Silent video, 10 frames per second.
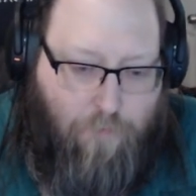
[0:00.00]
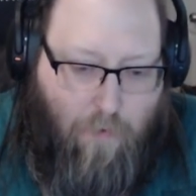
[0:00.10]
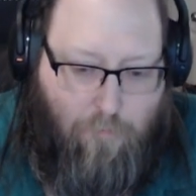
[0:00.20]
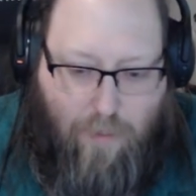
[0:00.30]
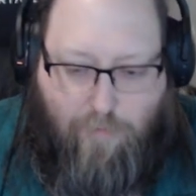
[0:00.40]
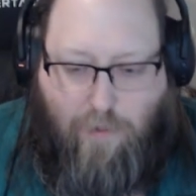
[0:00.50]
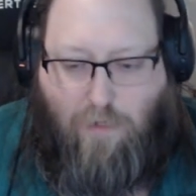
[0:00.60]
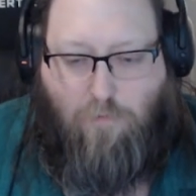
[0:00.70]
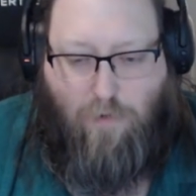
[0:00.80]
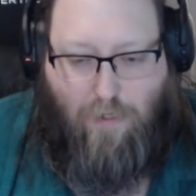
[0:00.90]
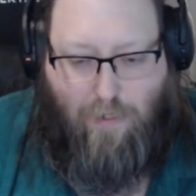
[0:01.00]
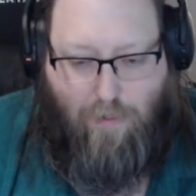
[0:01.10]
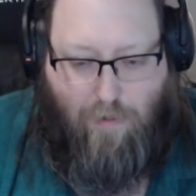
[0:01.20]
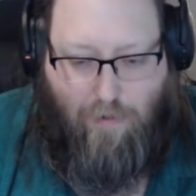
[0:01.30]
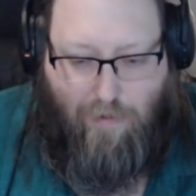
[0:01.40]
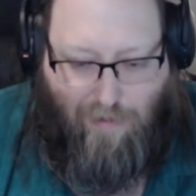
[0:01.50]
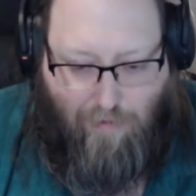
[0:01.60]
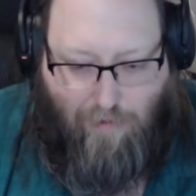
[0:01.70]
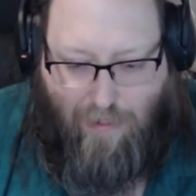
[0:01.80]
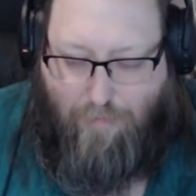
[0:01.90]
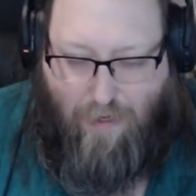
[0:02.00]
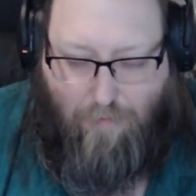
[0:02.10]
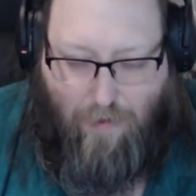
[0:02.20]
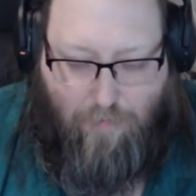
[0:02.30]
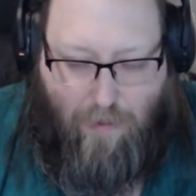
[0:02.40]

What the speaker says: But the reason why I say there's not that many people,